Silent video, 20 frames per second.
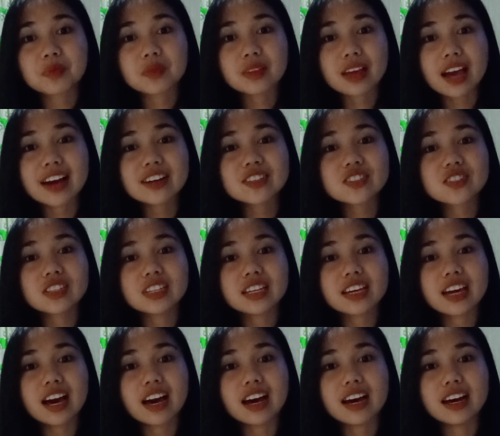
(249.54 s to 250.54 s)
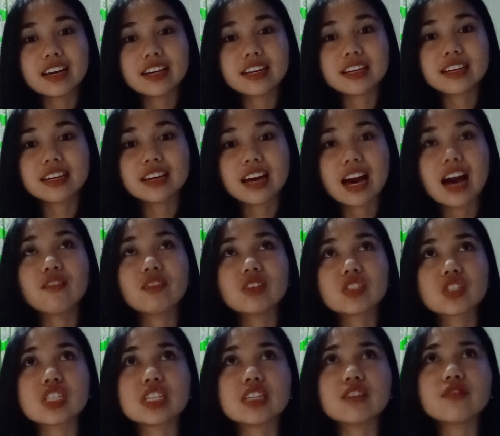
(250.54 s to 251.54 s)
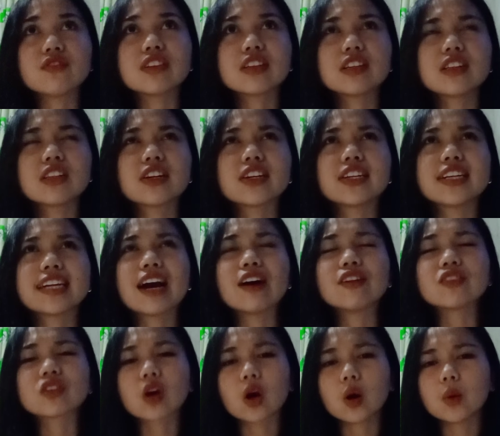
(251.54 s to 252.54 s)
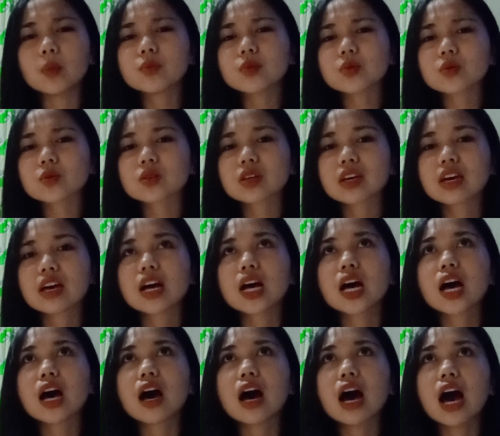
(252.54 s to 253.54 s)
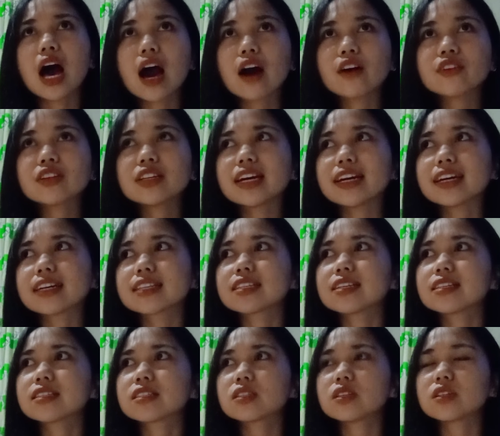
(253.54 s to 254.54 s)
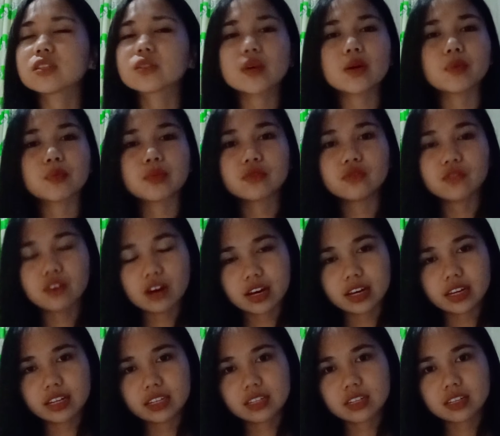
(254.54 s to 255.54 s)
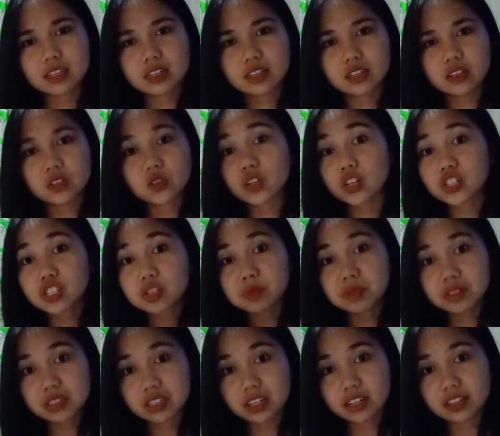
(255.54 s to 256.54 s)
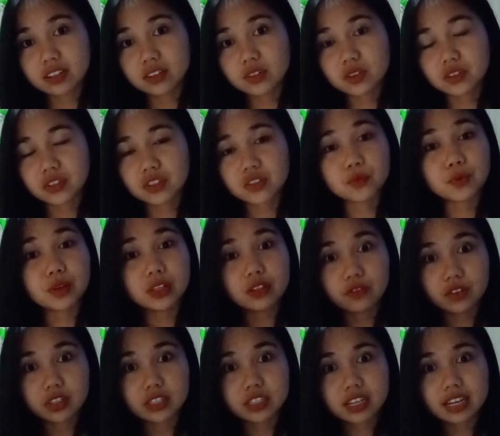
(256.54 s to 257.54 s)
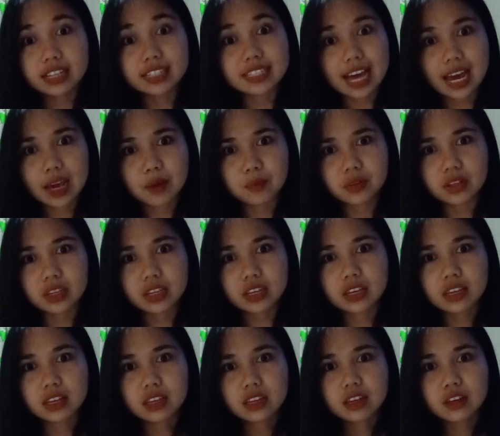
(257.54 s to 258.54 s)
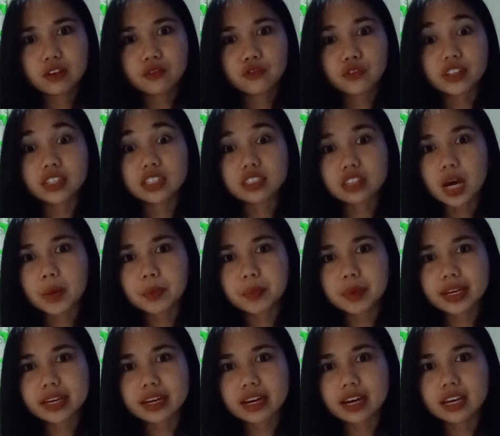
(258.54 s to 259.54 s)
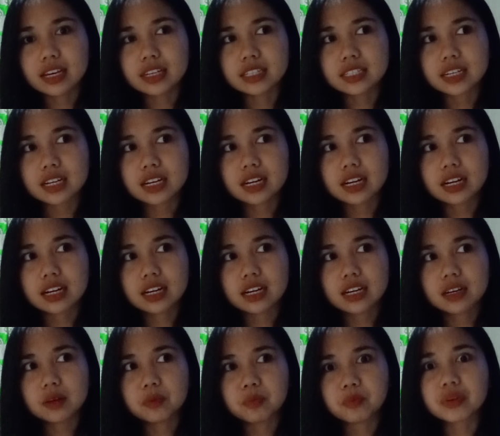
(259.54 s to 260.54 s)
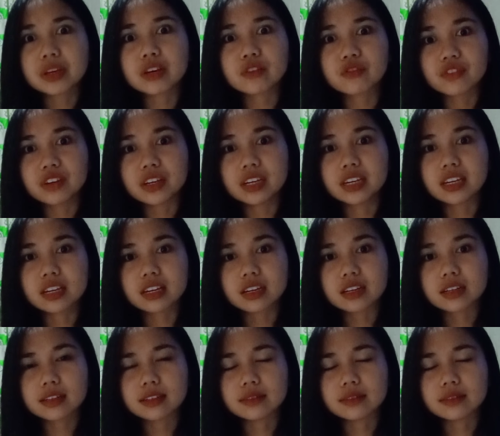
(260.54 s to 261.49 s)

actually I have achieved the learning outcomes. How did I assess this? I provide instructional materials that is relevant and timely for the topic, and giving